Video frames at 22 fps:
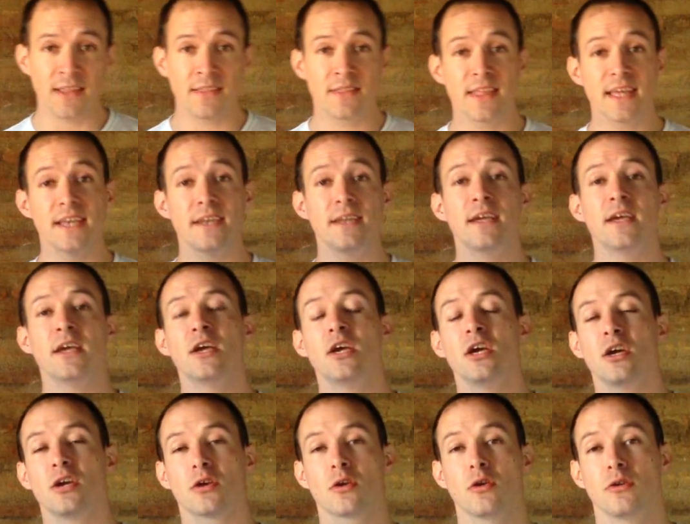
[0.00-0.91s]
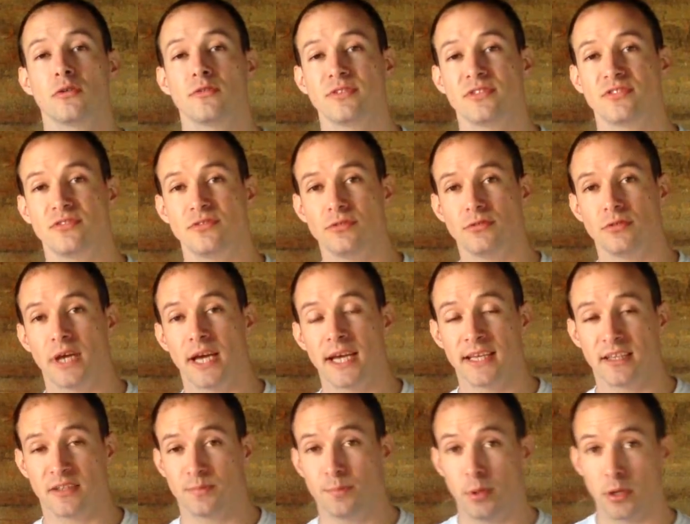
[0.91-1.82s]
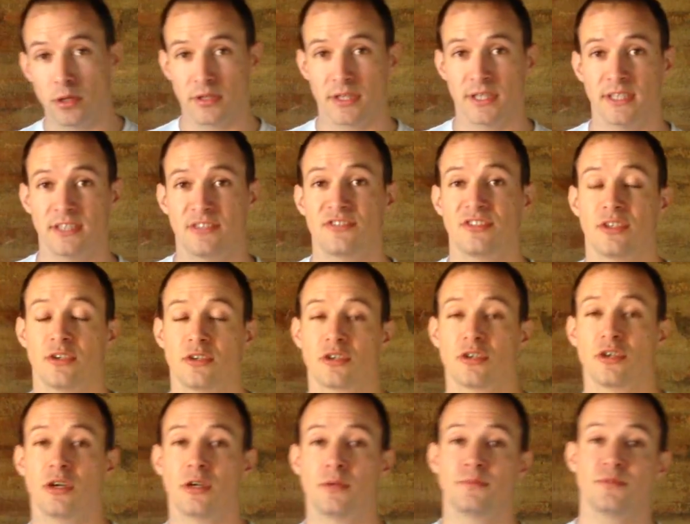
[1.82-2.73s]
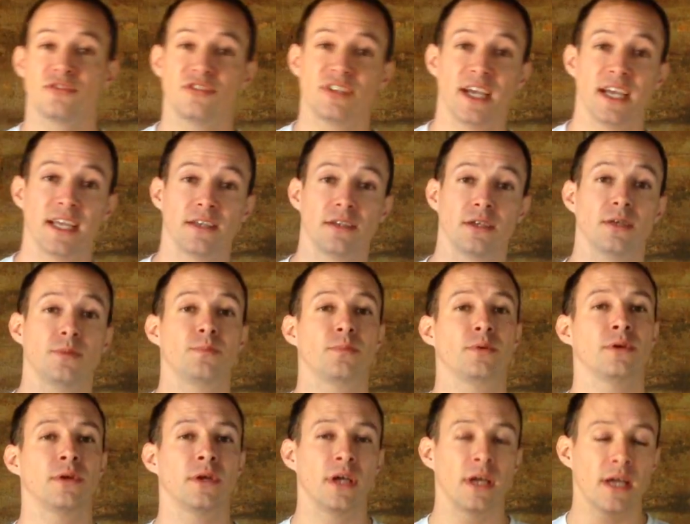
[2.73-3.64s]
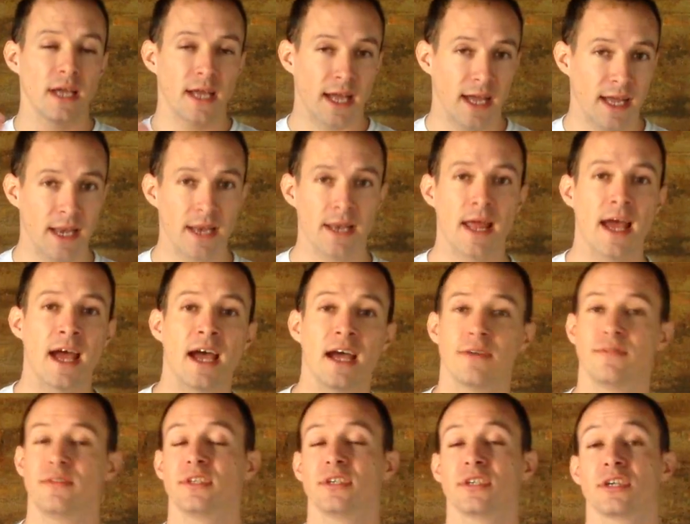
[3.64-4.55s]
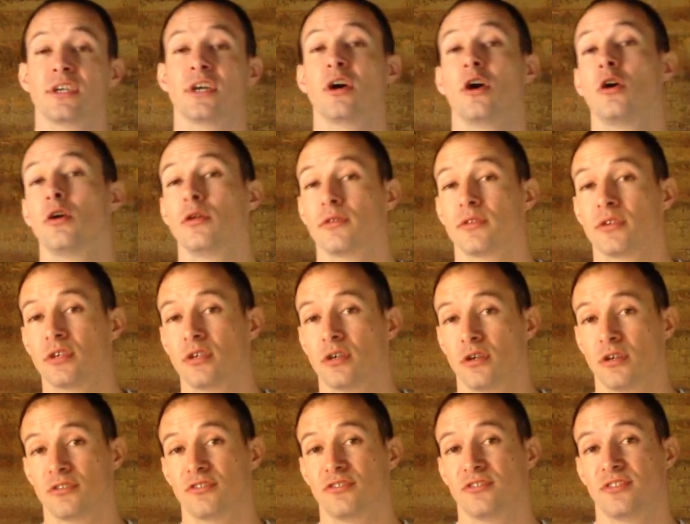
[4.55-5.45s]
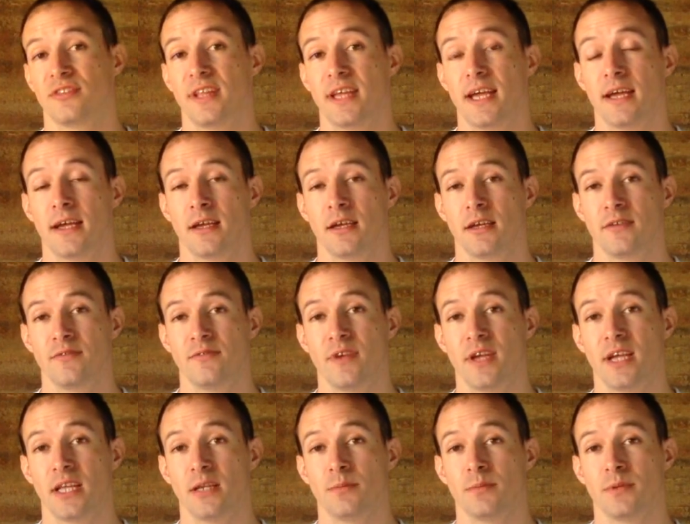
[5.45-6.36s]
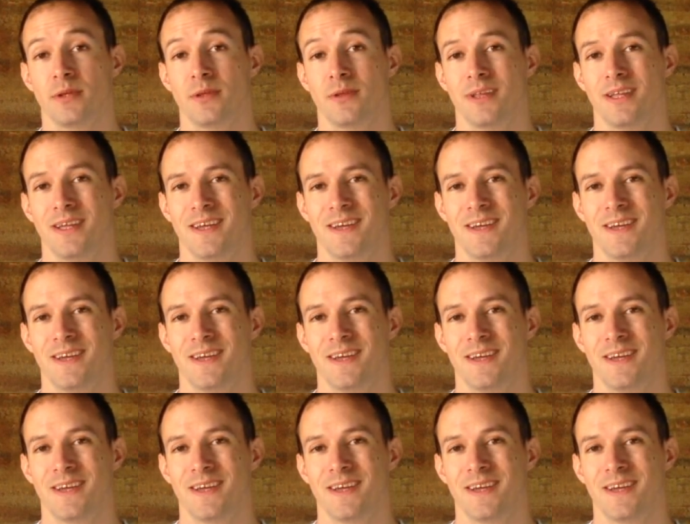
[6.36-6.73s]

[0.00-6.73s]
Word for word: then go over to I E L T S podcast dot com, sign up, and have a look at all the courses there available.